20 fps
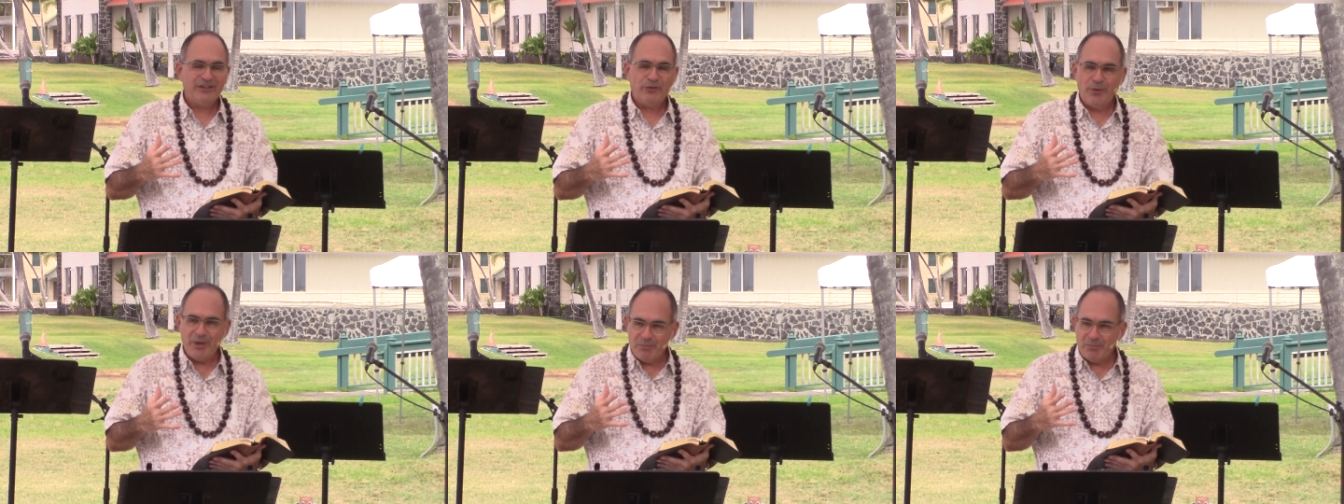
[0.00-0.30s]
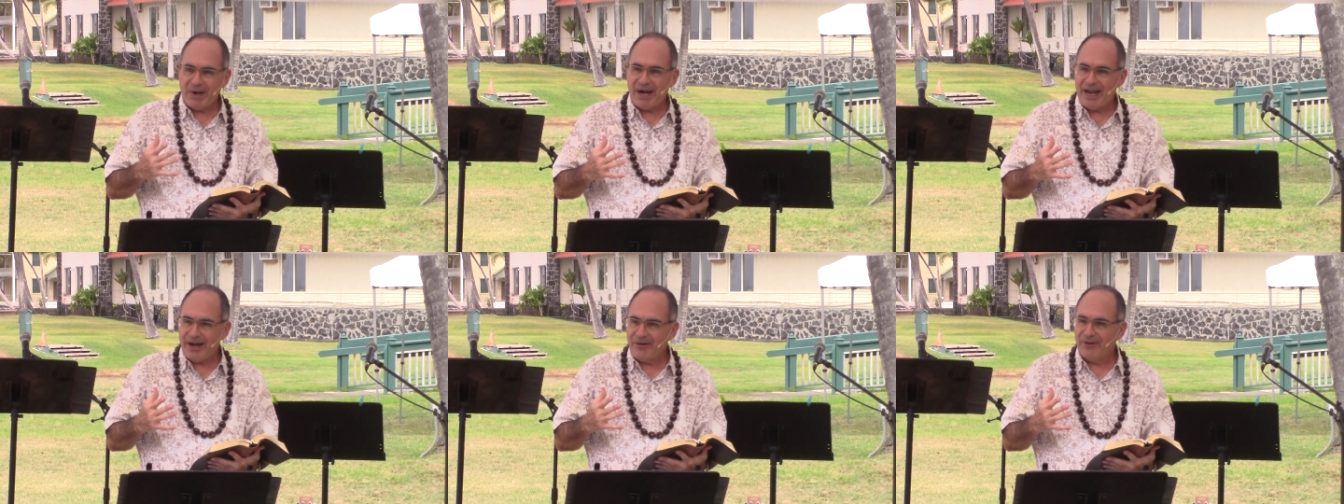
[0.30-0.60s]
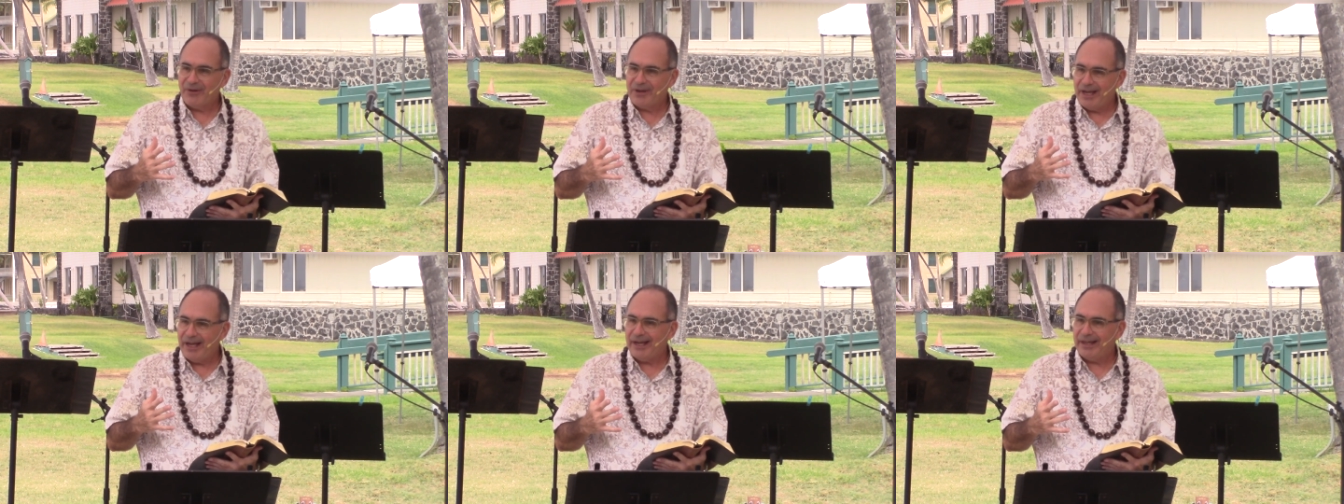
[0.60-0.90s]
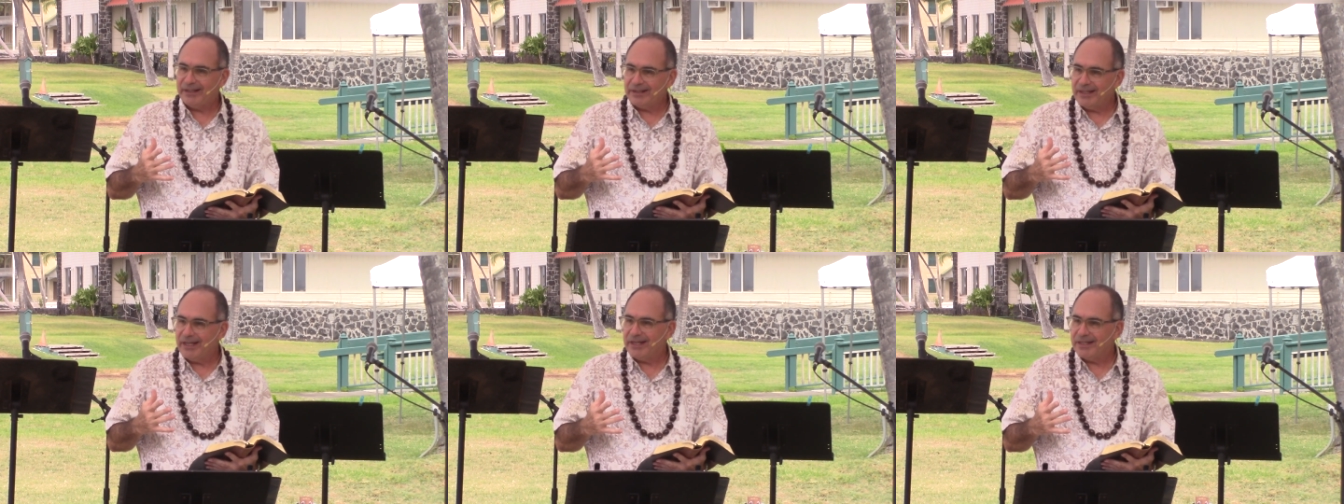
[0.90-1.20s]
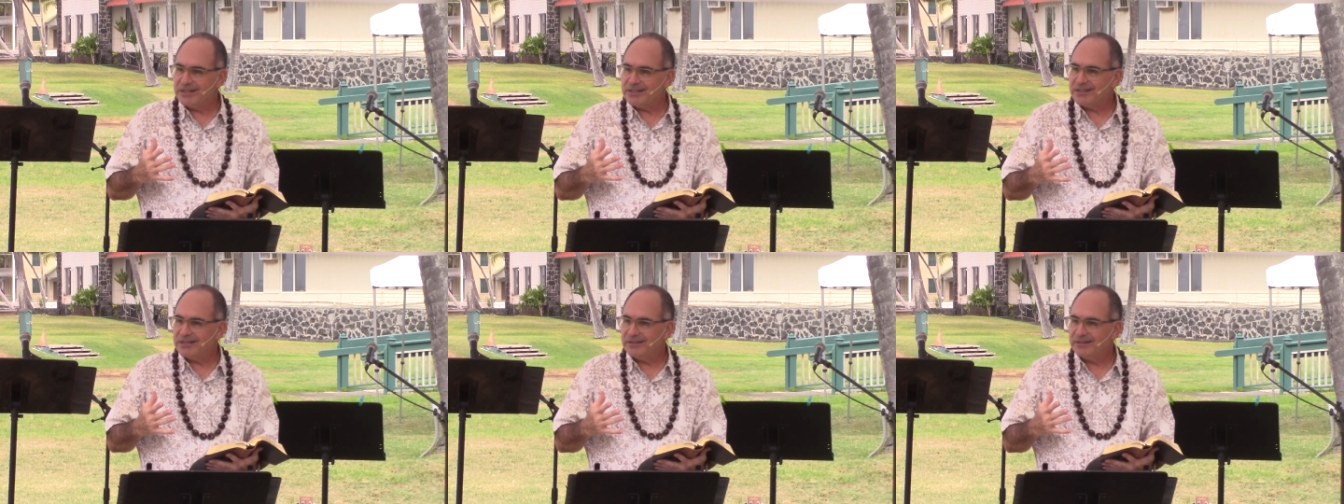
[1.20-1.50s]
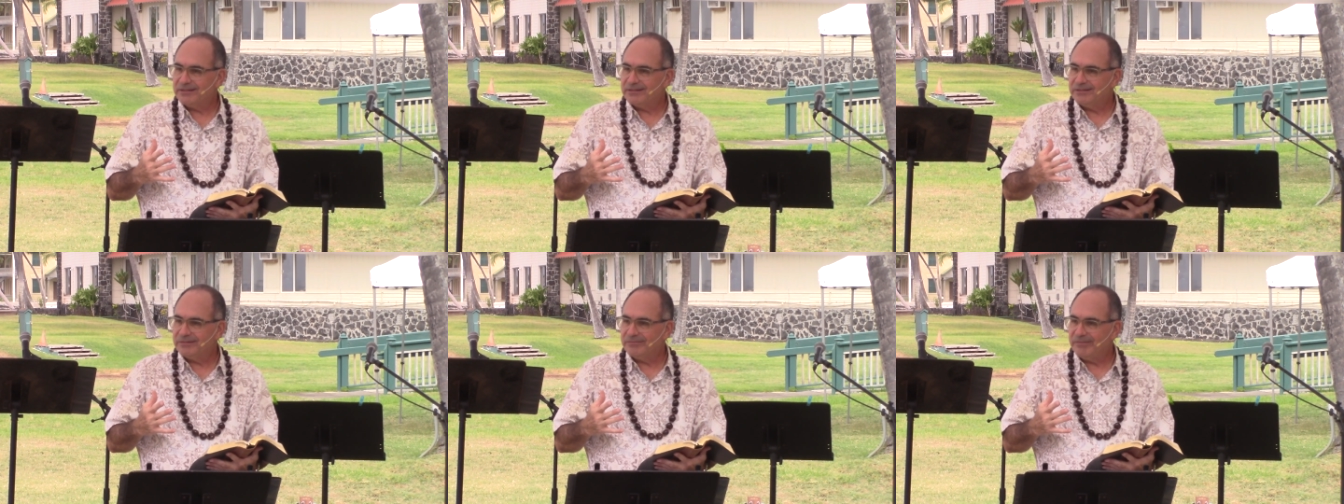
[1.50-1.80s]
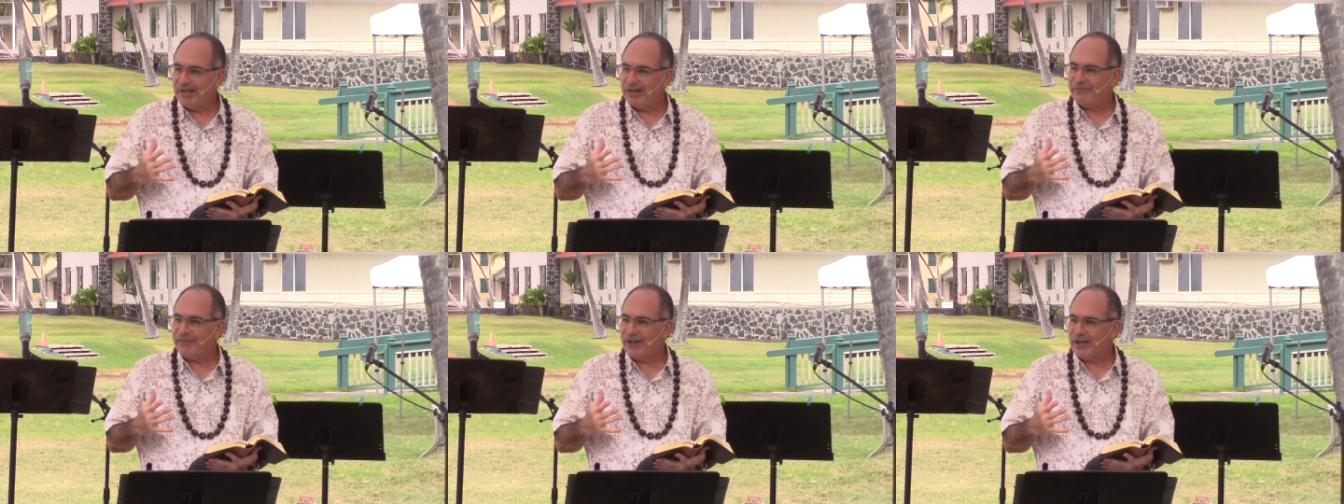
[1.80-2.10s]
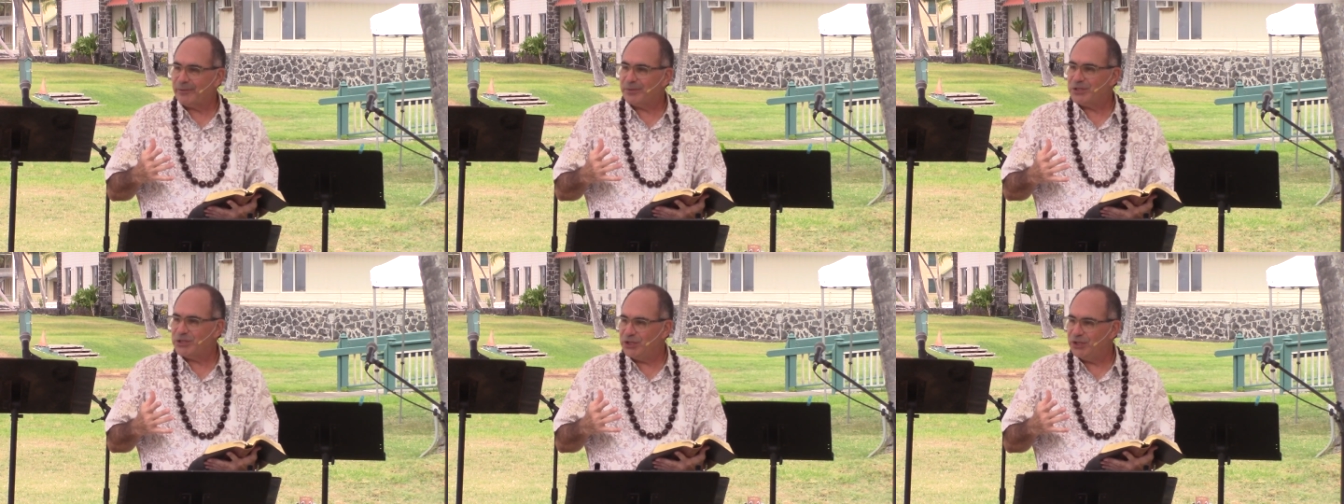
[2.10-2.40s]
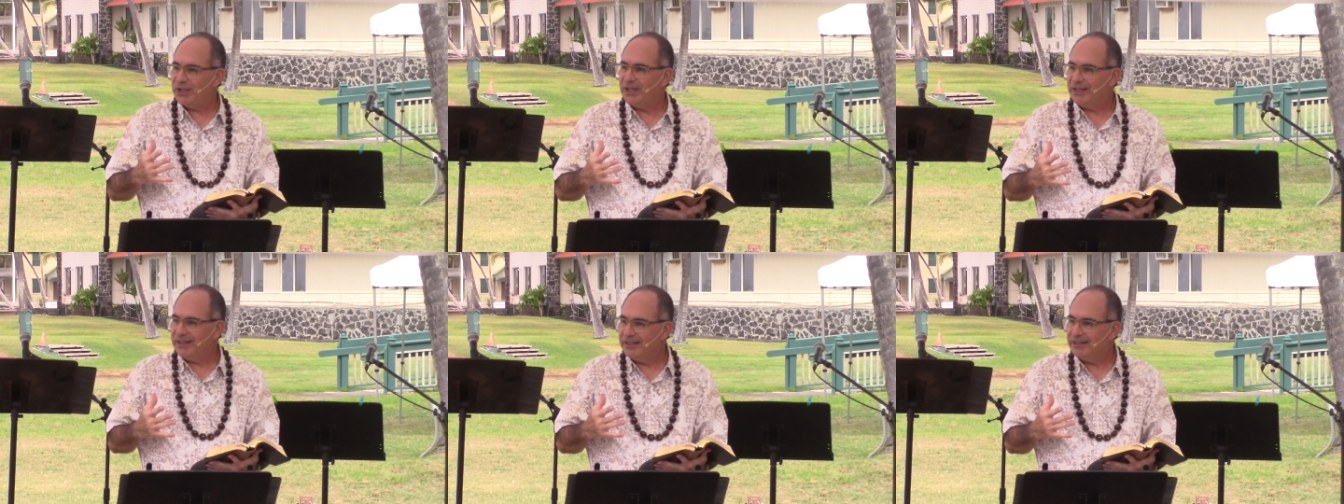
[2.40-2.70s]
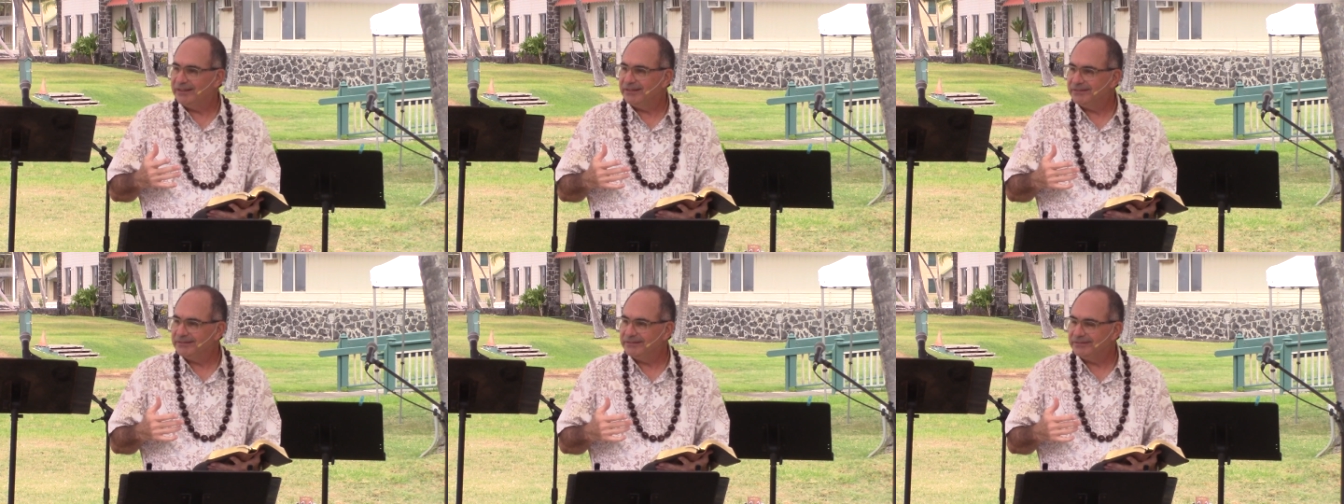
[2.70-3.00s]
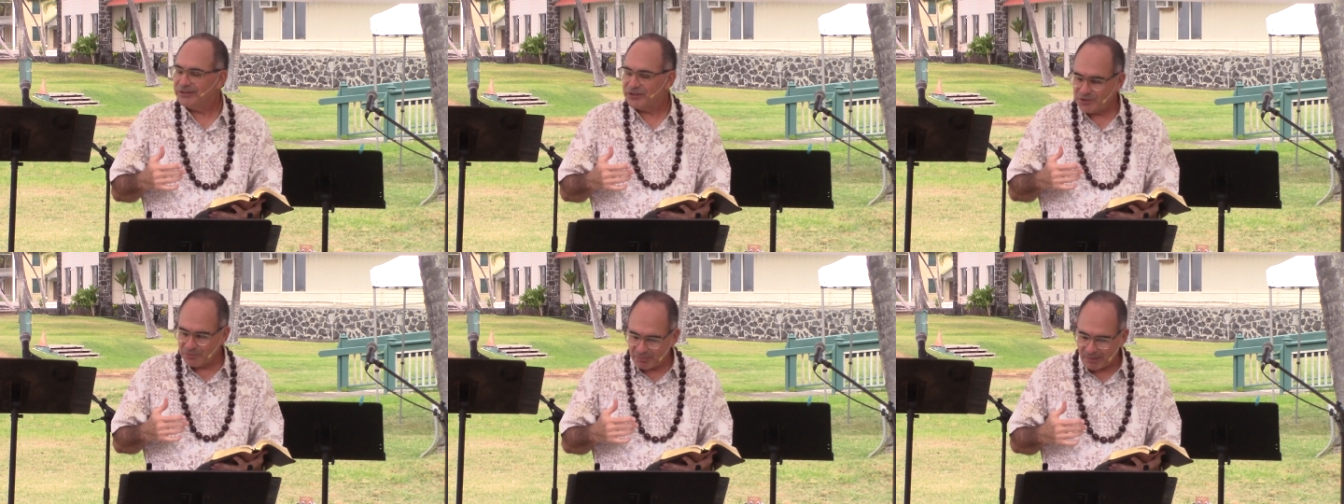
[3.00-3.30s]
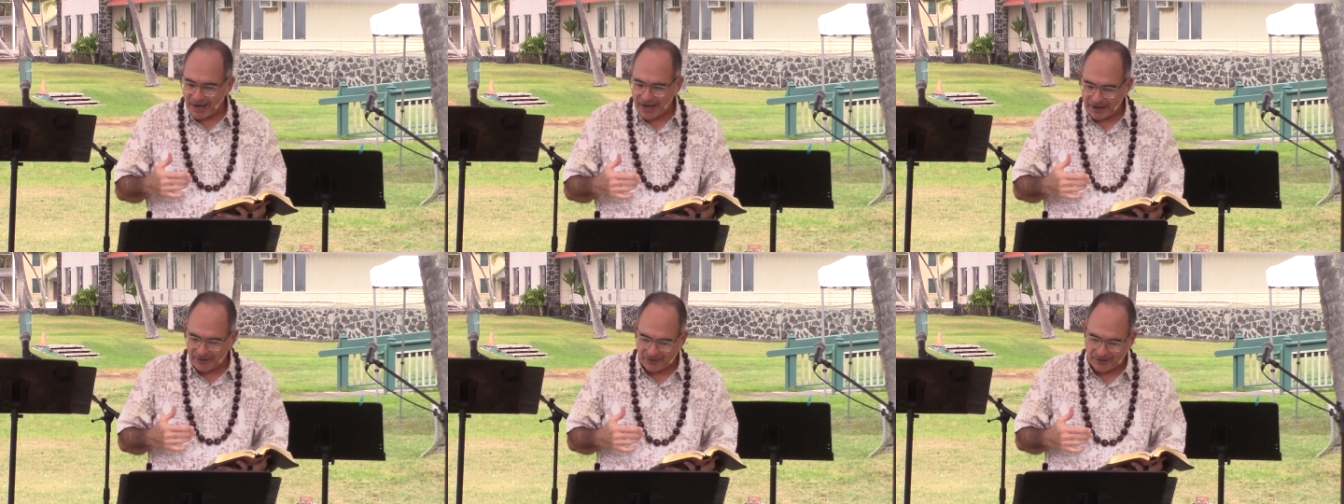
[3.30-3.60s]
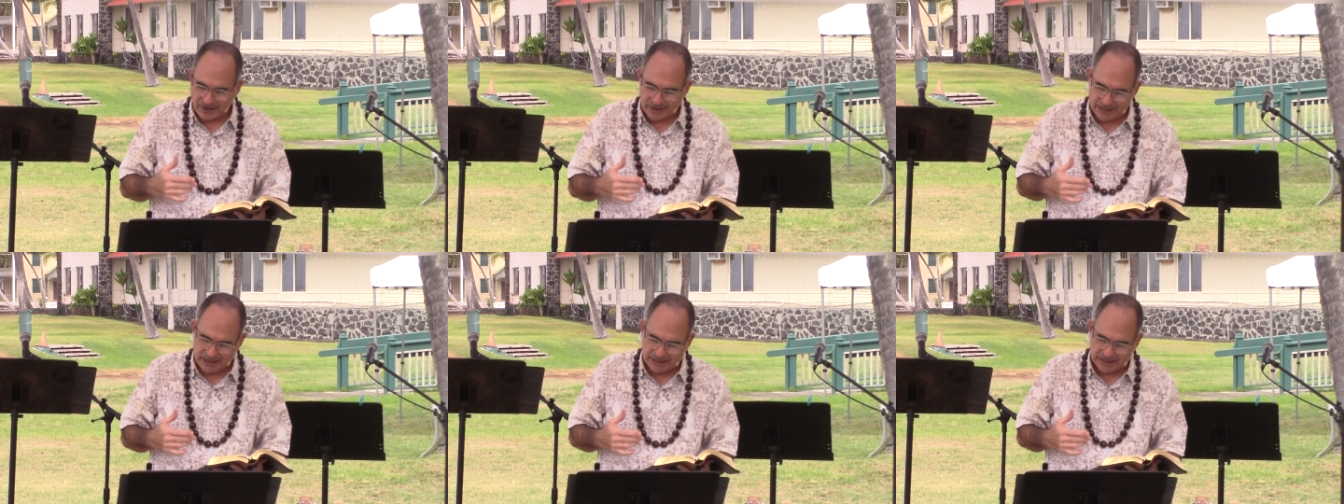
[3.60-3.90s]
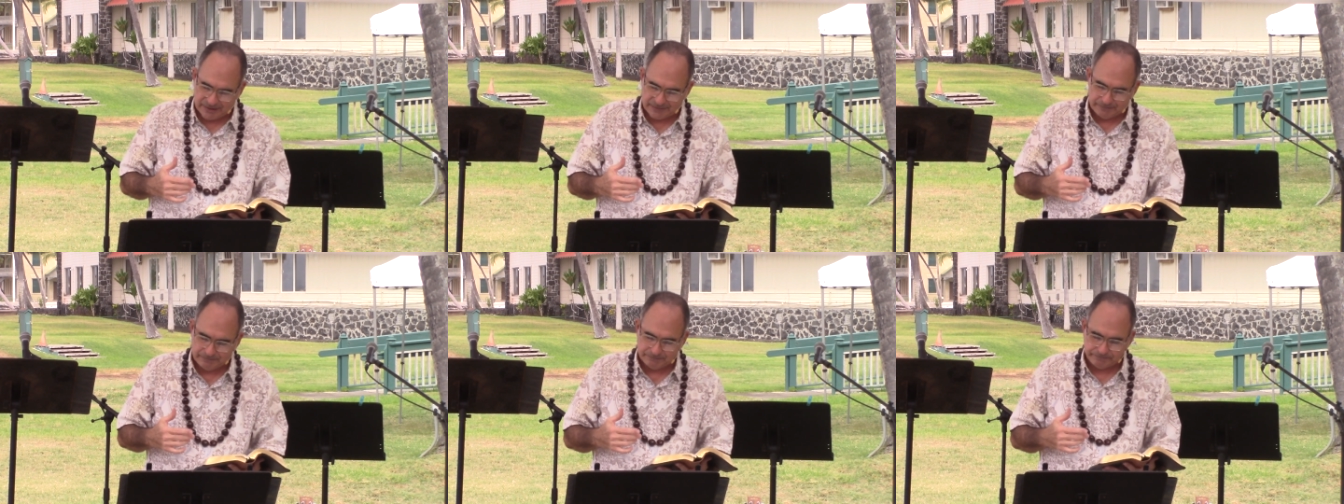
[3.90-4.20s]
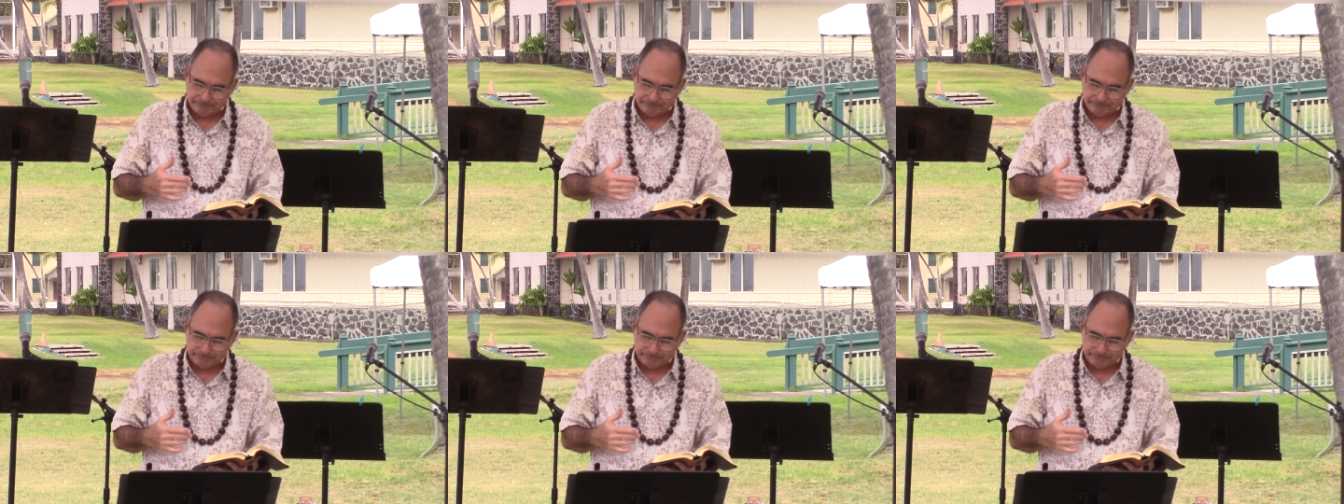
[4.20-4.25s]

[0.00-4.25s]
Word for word: We can brag on God, guys. Matter of fact, we should. Should brag on our God.